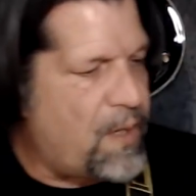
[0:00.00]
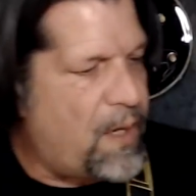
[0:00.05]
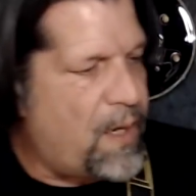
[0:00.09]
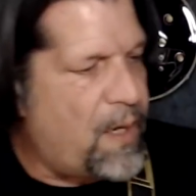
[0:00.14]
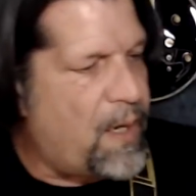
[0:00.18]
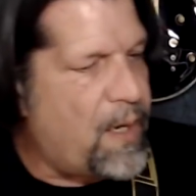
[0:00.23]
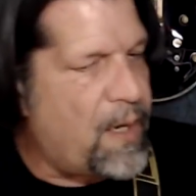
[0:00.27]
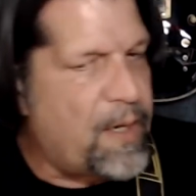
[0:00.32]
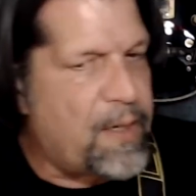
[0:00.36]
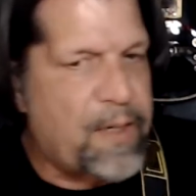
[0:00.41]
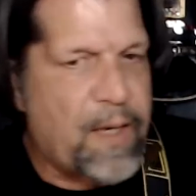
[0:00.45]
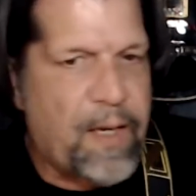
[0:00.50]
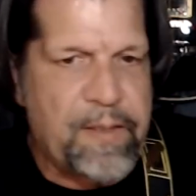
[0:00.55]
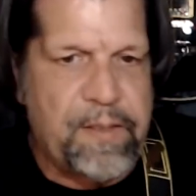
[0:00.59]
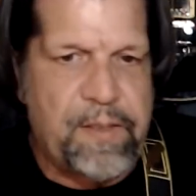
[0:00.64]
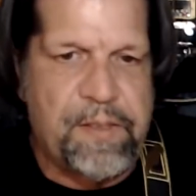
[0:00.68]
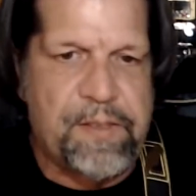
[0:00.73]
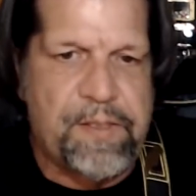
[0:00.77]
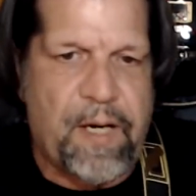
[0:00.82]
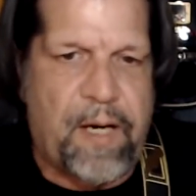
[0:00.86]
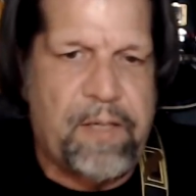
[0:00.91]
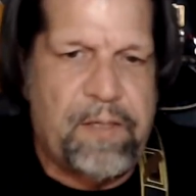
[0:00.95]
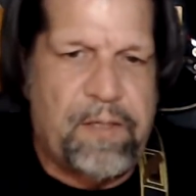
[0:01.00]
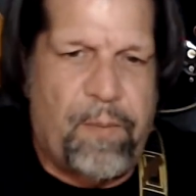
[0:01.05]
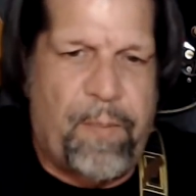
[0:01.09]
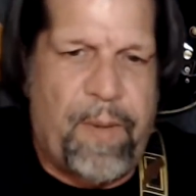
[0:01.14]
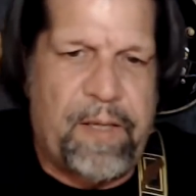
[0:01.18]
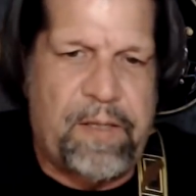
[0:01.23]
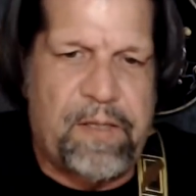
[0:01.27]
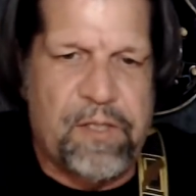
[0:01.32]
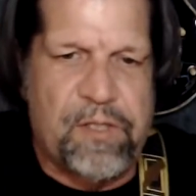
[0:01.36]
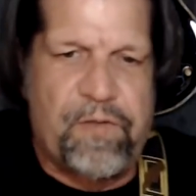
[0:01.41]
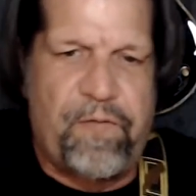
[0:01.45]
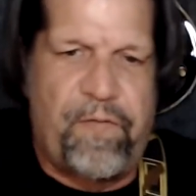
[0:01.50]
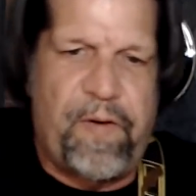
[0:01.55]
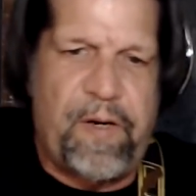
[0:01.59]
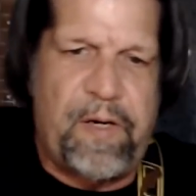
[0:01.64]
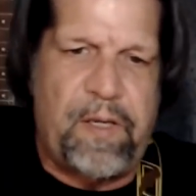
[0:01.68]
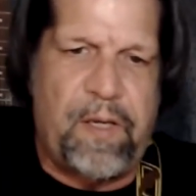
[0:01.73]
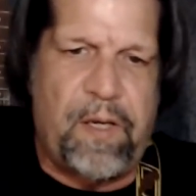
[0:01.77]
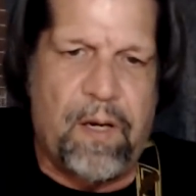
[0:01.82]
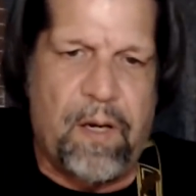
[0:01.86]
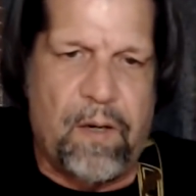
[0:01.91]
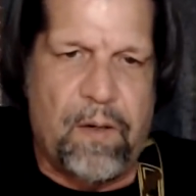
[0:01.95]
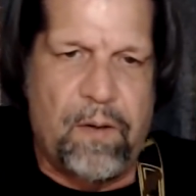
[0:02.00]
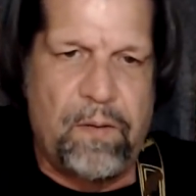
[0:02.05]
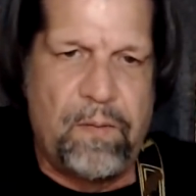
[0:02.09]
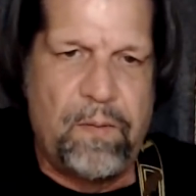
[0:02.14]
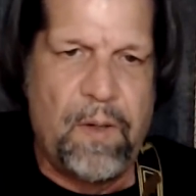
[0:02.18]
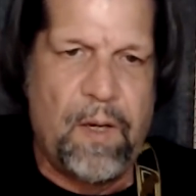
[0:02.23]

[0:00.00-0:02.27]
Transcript: and I decided to make this video